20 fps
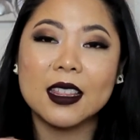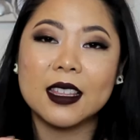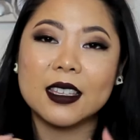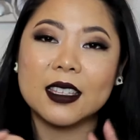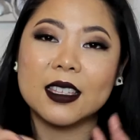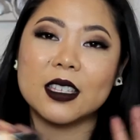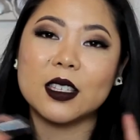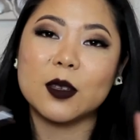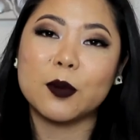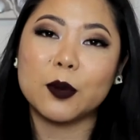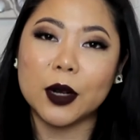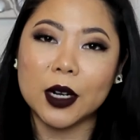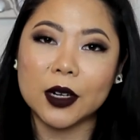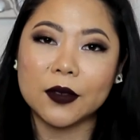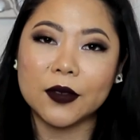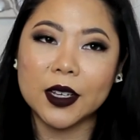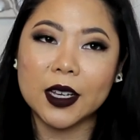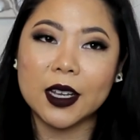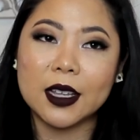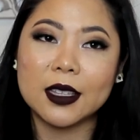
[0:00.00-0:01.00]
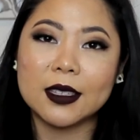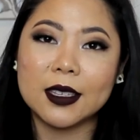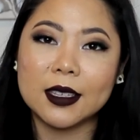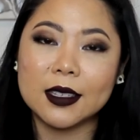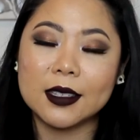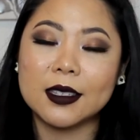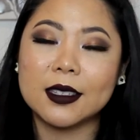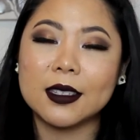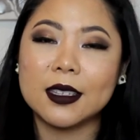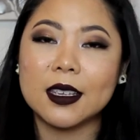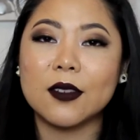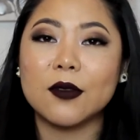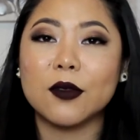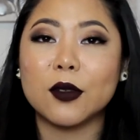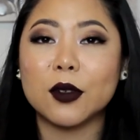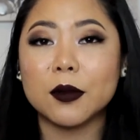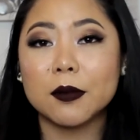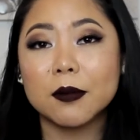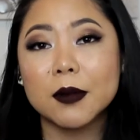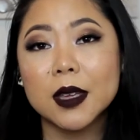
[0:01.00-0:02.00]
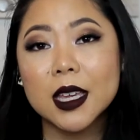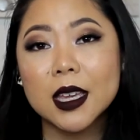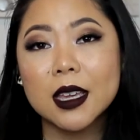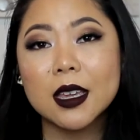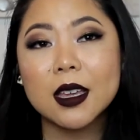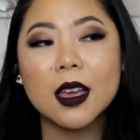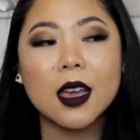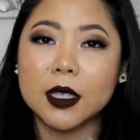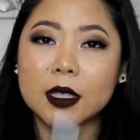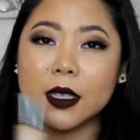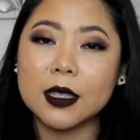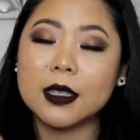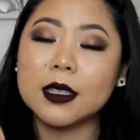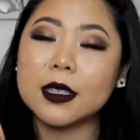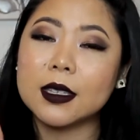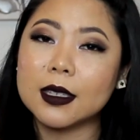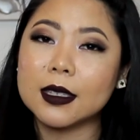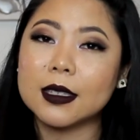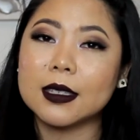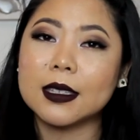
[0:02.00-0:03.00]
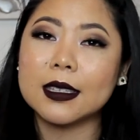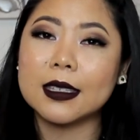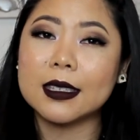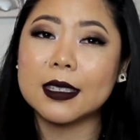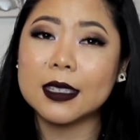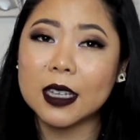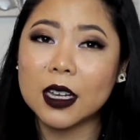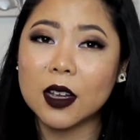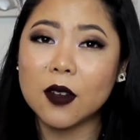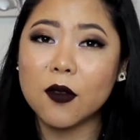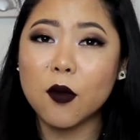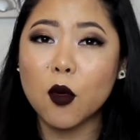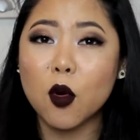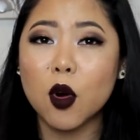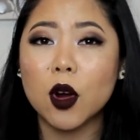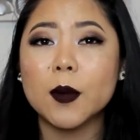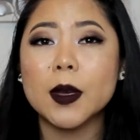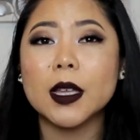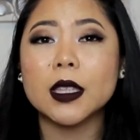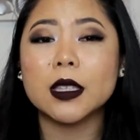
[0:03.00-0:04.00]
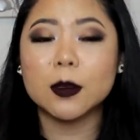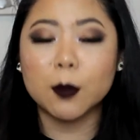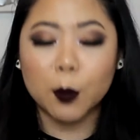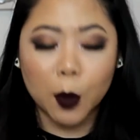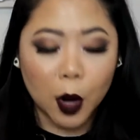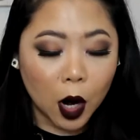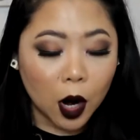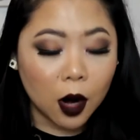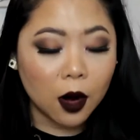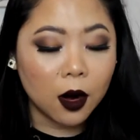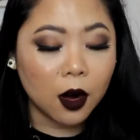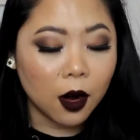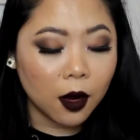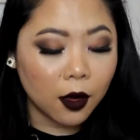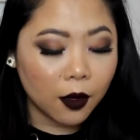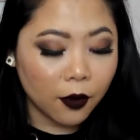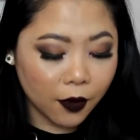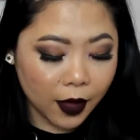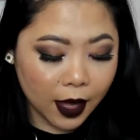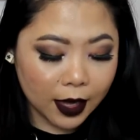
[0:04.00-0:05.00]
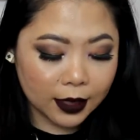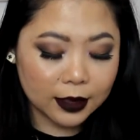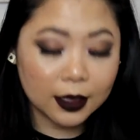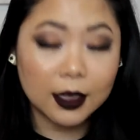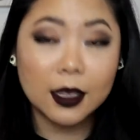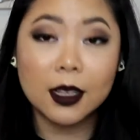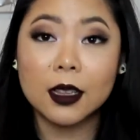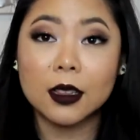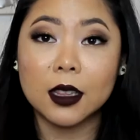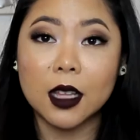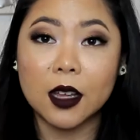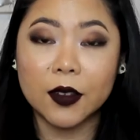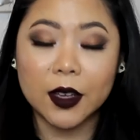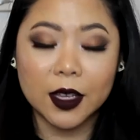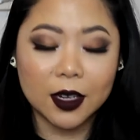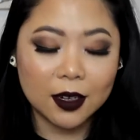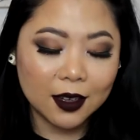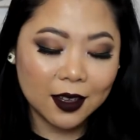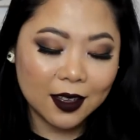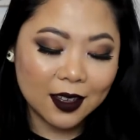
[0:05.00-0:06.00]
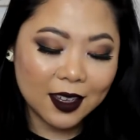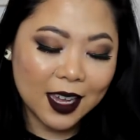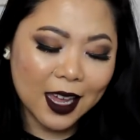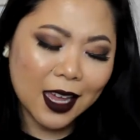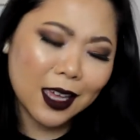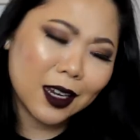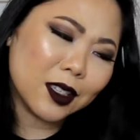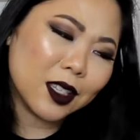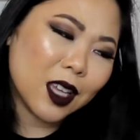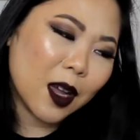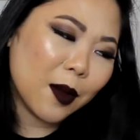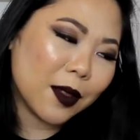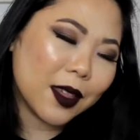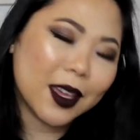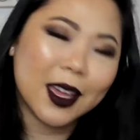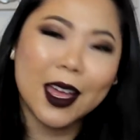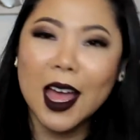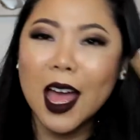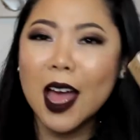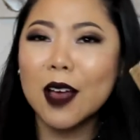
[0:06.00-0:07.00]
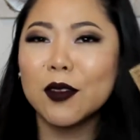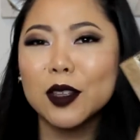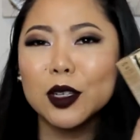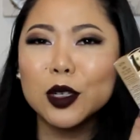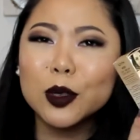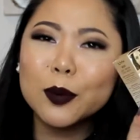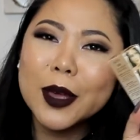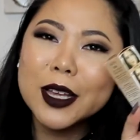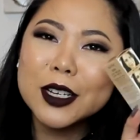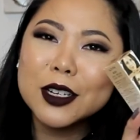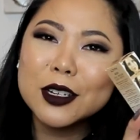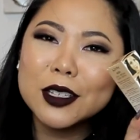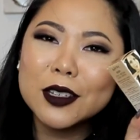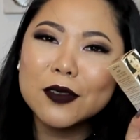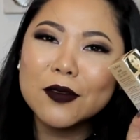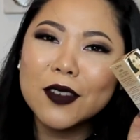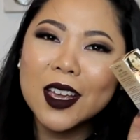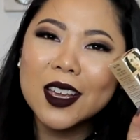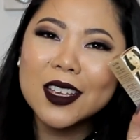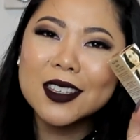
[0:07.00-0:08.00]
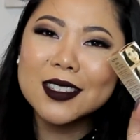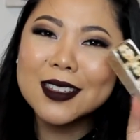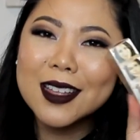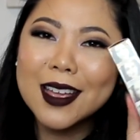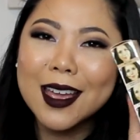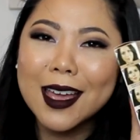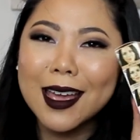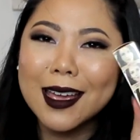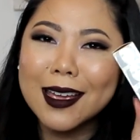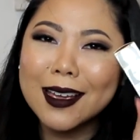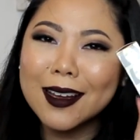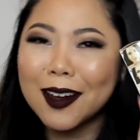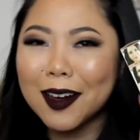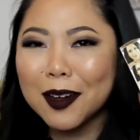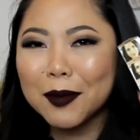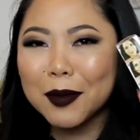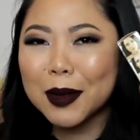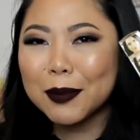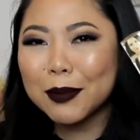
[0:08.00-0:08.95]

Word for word: This is the perfect consistency for me. Since this is in stick form, it's perfect. Love it. And on top of that, I have little pictures of Vegas Ney on my